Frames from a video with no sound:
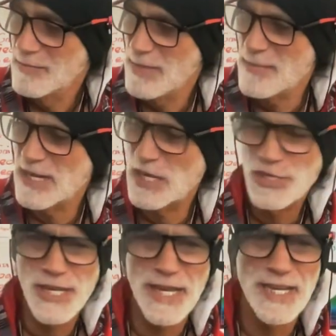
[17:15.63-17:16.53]
Maybe
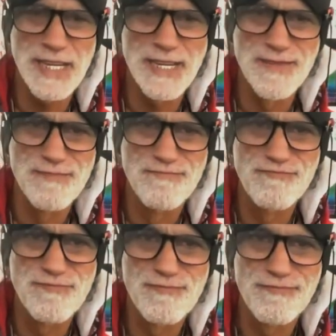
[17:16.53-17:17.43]
let's say
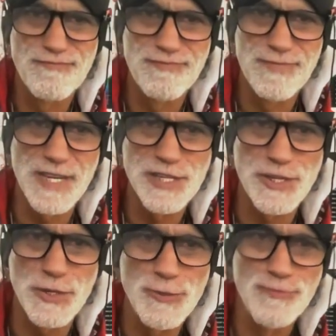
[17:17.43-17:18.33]
these
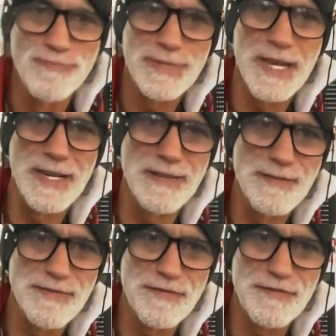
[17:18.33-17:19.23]
two, okay?
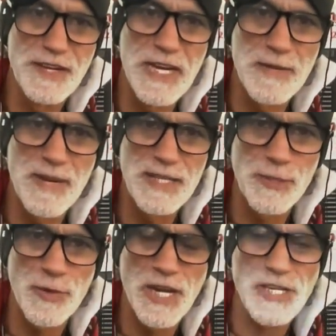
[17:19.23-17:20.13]
Forget about
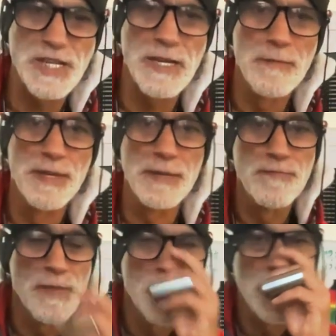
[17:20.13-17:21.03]
the rest. But
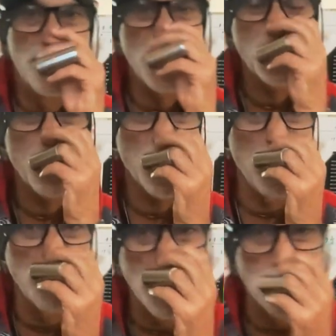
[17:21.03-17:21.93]
eventually
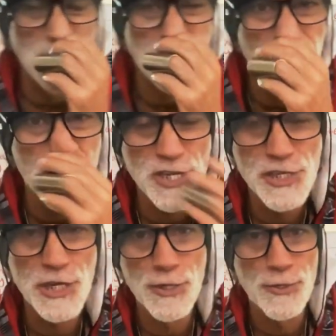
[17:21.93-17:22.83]
I'm going to be
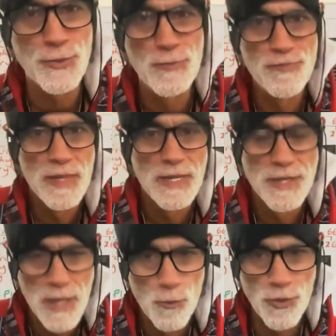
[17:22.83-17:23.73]
teaching you,
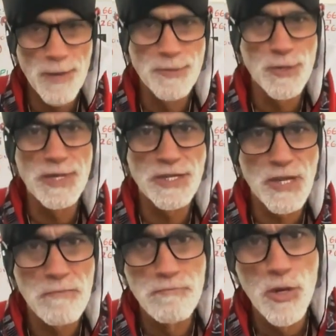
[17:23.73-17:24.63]
what I'm doing is
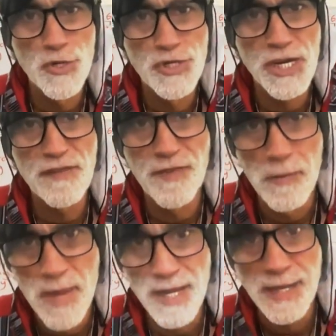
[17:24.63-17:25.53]
I'm merging
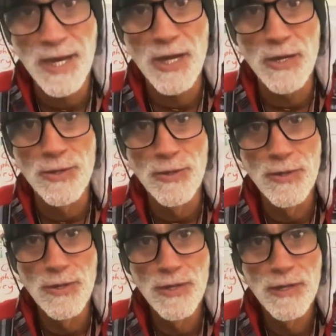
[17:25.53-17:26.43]
flamenco,
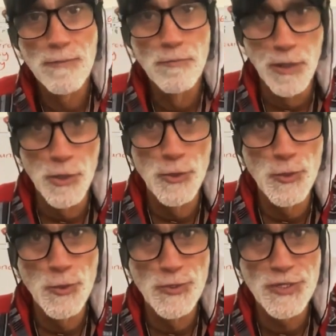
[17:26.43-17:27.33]

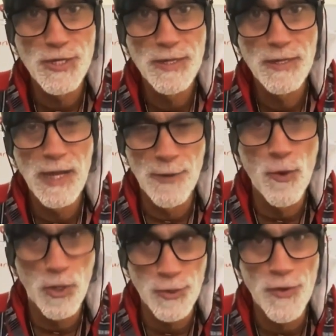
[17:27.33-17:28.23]
blues, and
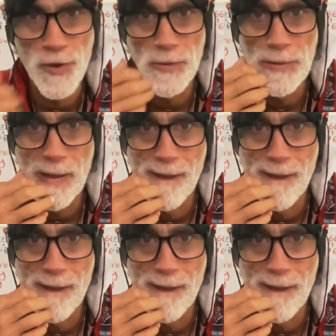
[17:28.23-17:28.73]
rock and roll.